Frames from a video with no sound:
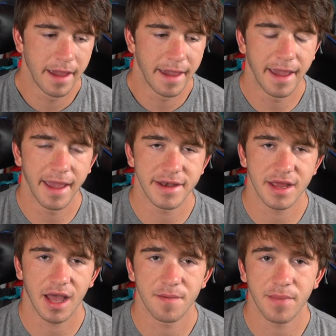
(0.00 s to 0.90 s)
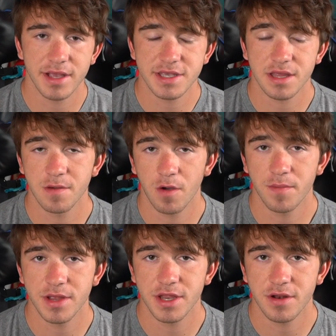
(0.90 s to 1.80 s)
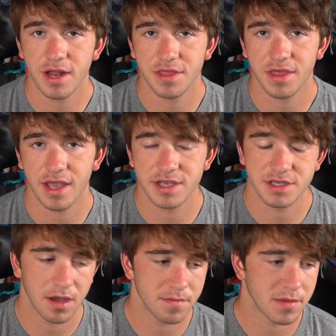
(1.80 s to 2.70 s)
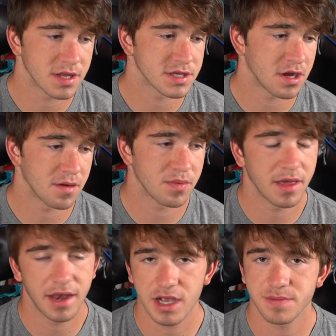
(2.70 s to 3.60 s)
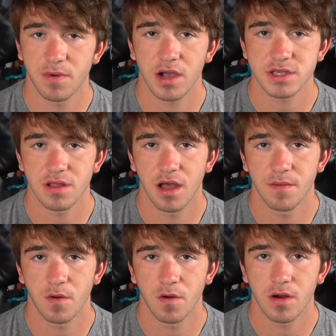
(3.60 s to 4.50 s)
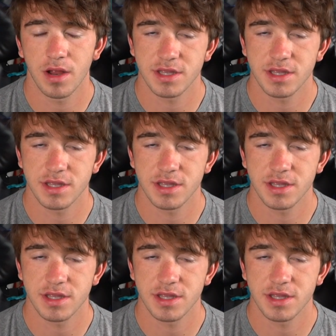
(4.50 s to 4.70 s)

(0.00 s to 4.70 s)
and I basically won't be doing anything, so I'm gonna start playing Xbox a lot more.